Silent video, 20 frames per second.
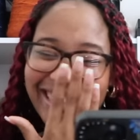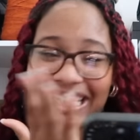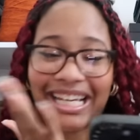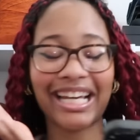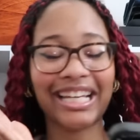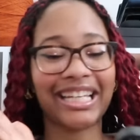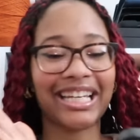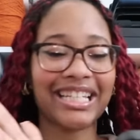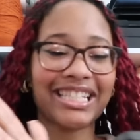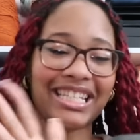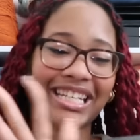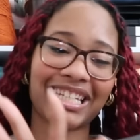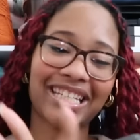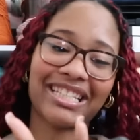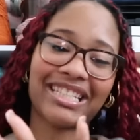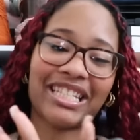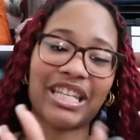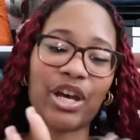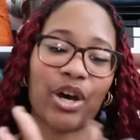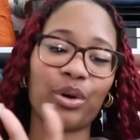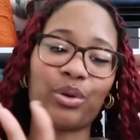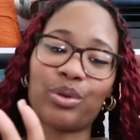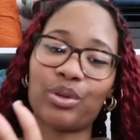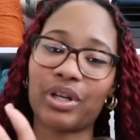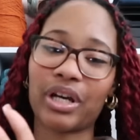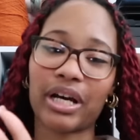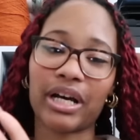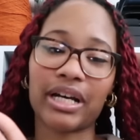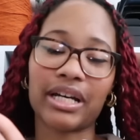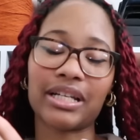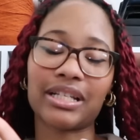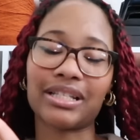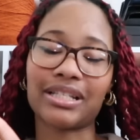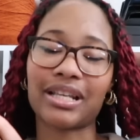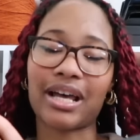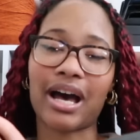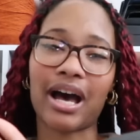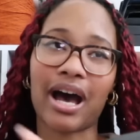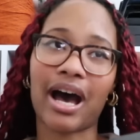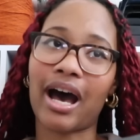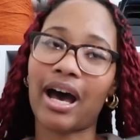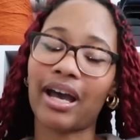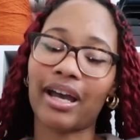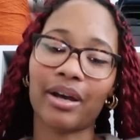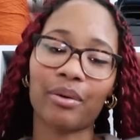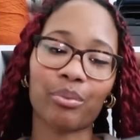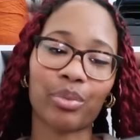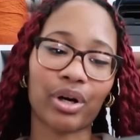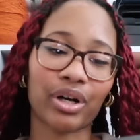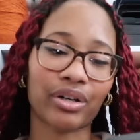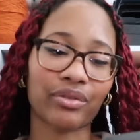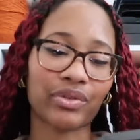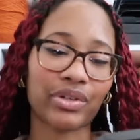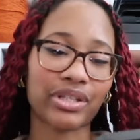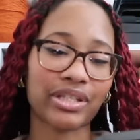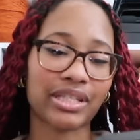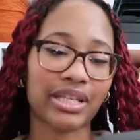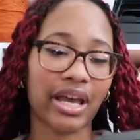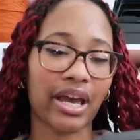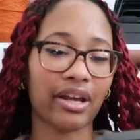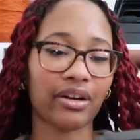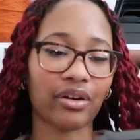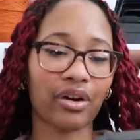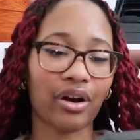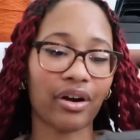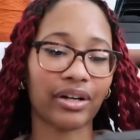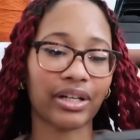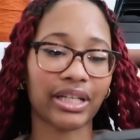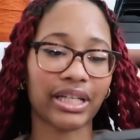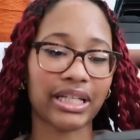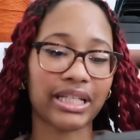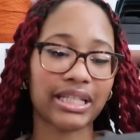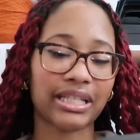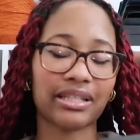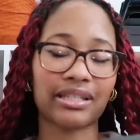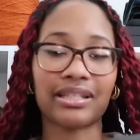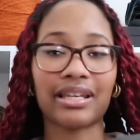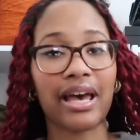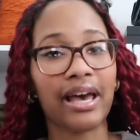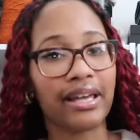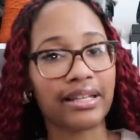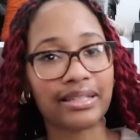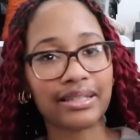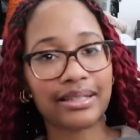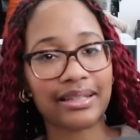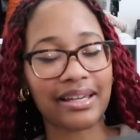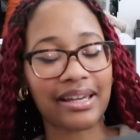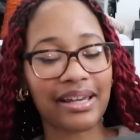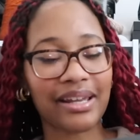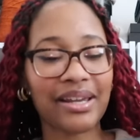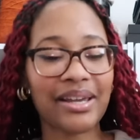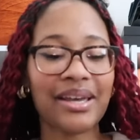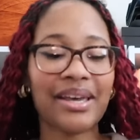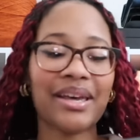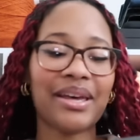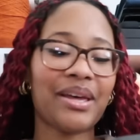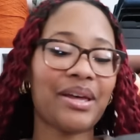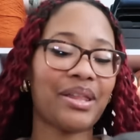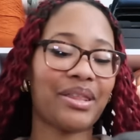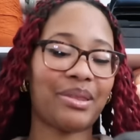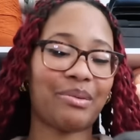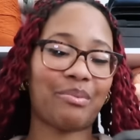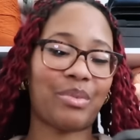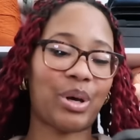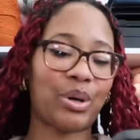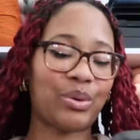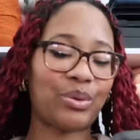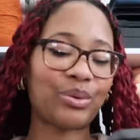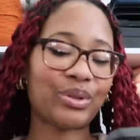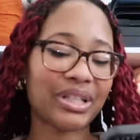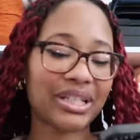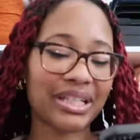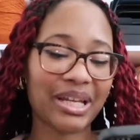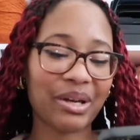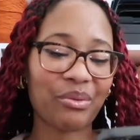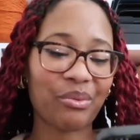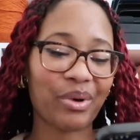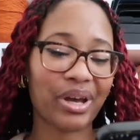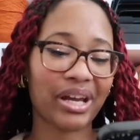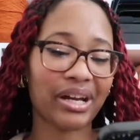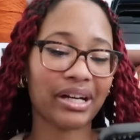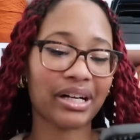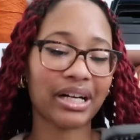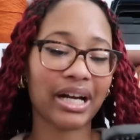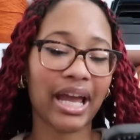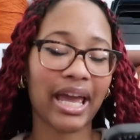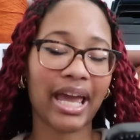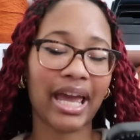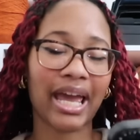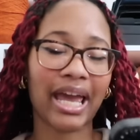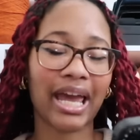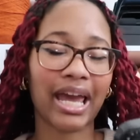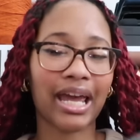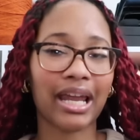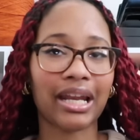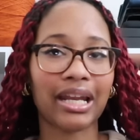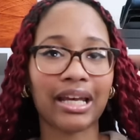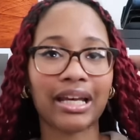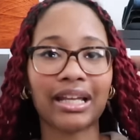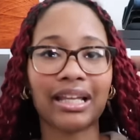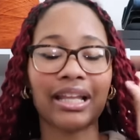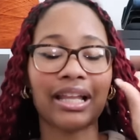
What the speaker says: I guess I can tell you guys, I am part of the Sand Cardigan test knit by Ulla Knitwear, and